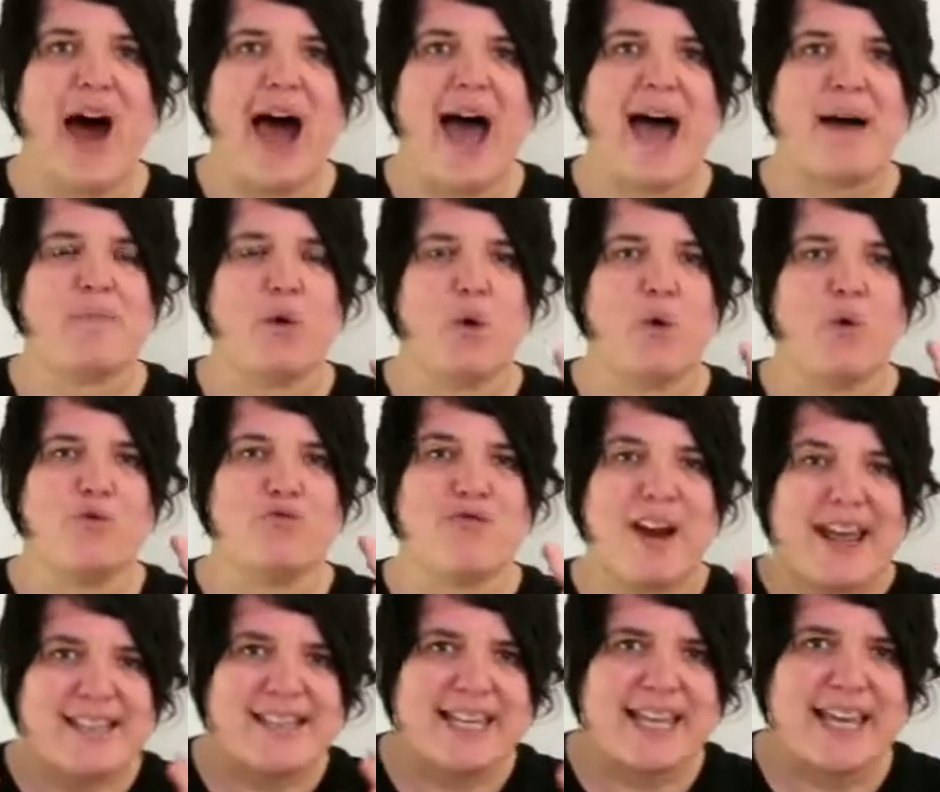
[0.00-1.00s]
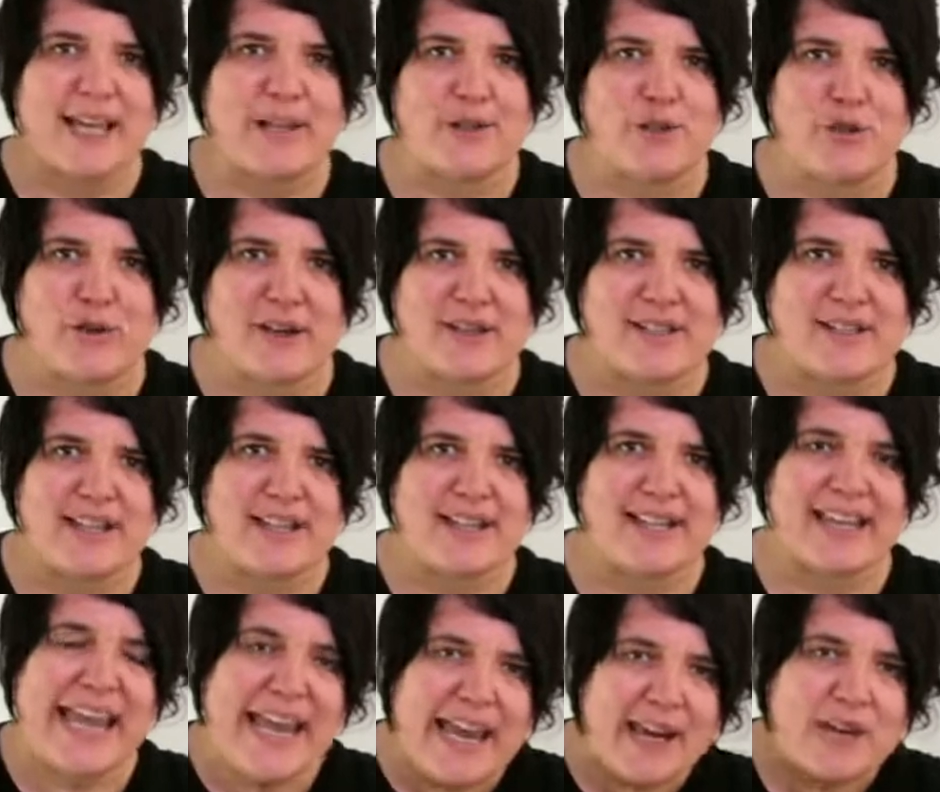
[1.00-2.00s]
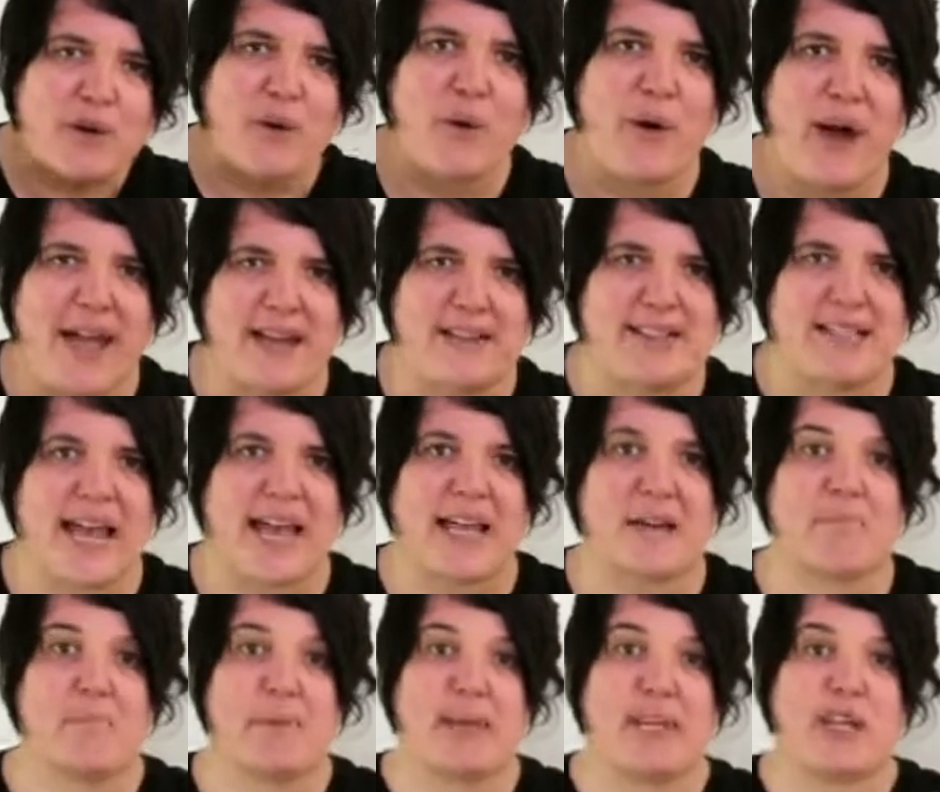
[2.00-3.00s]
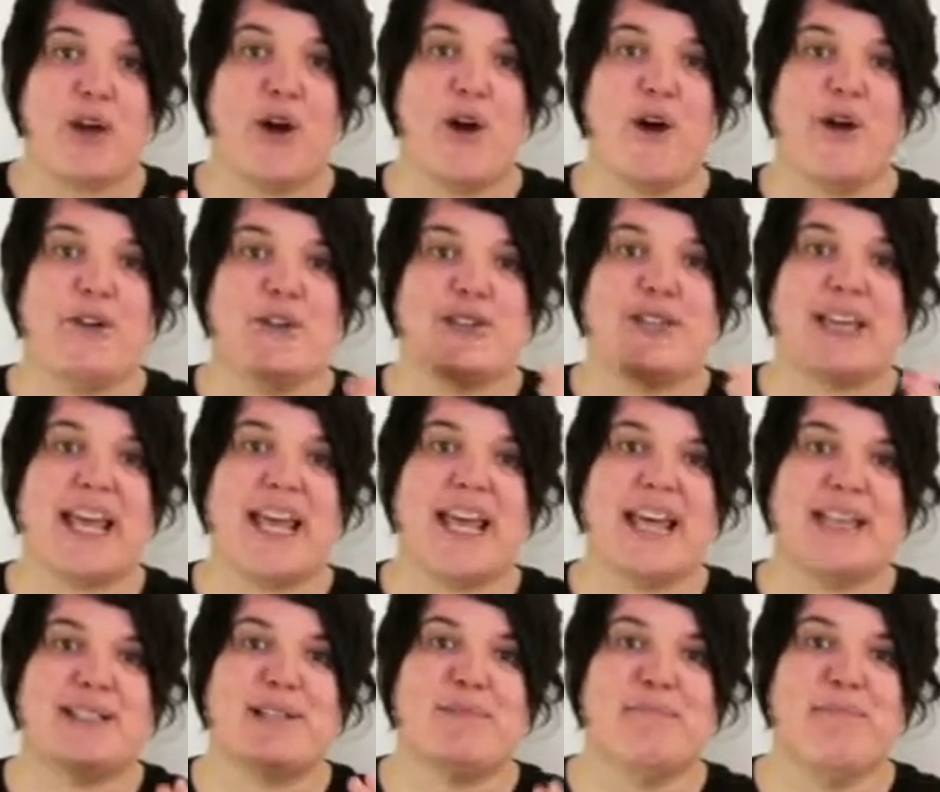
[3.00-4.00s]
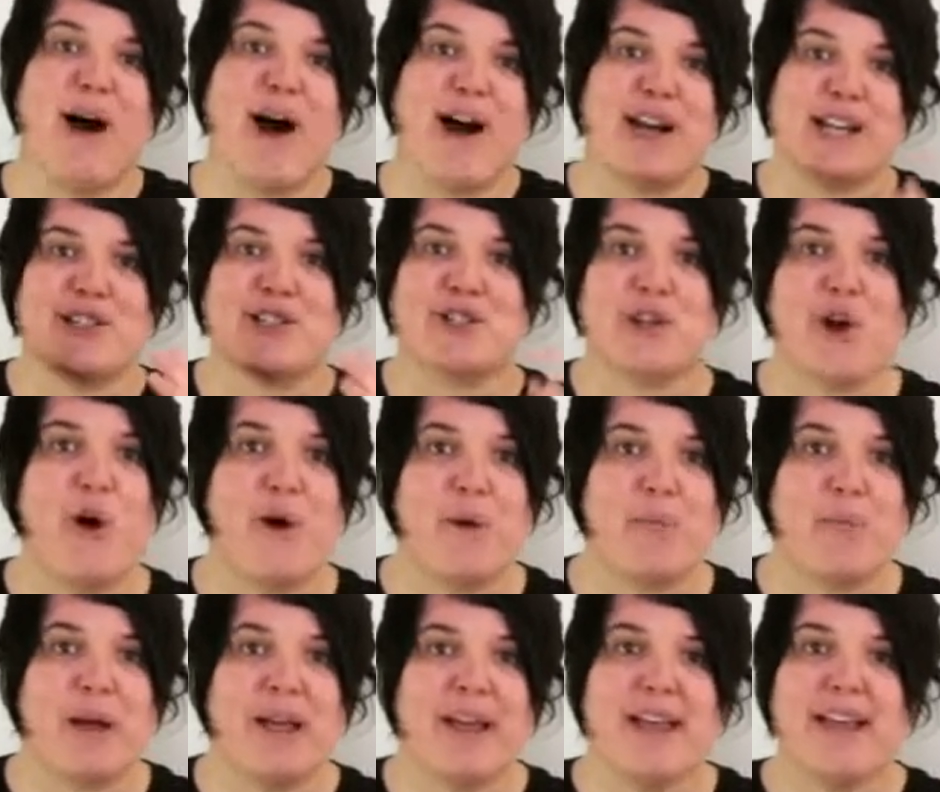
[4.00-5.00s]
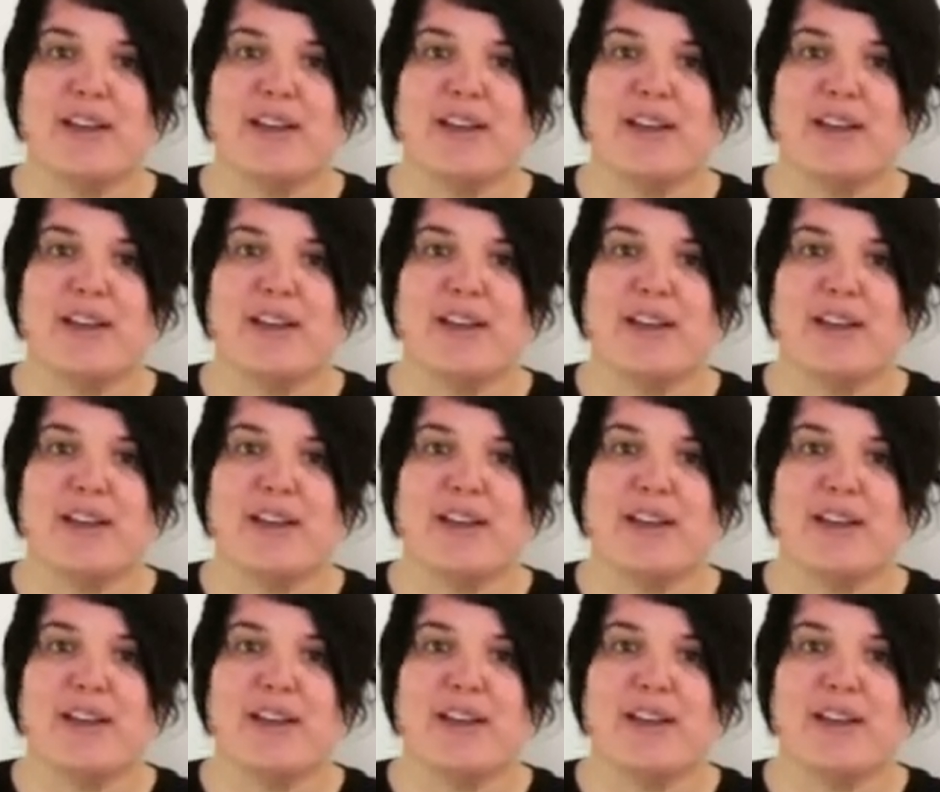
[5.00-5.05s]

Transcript: am already interested in your essay because it's my job.